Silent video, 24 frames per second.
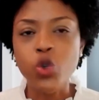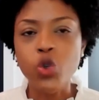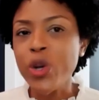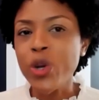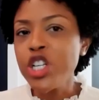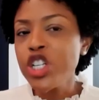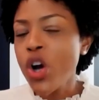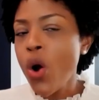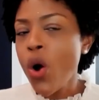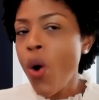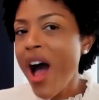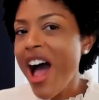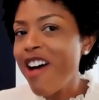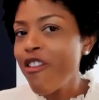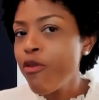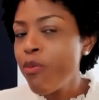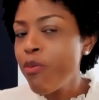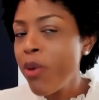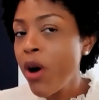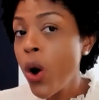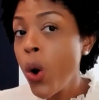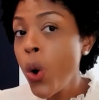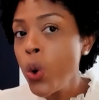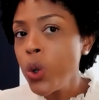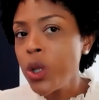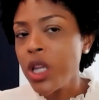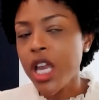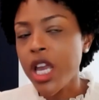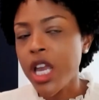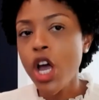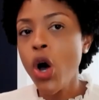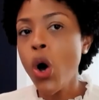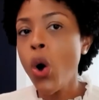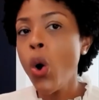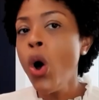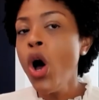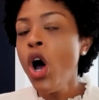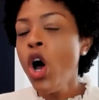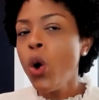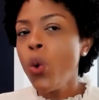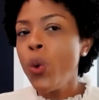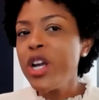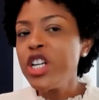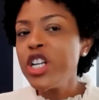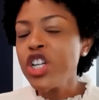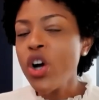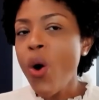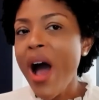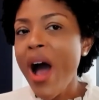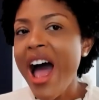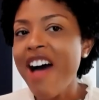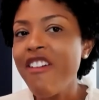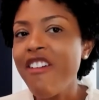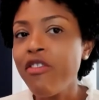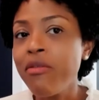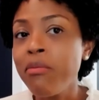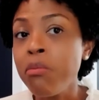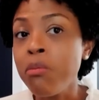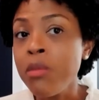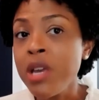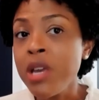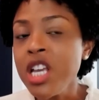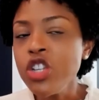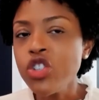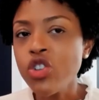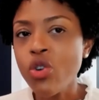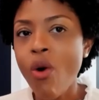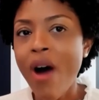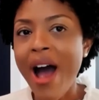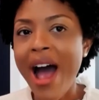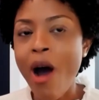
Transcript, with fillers: we don't have polio, we don't have measles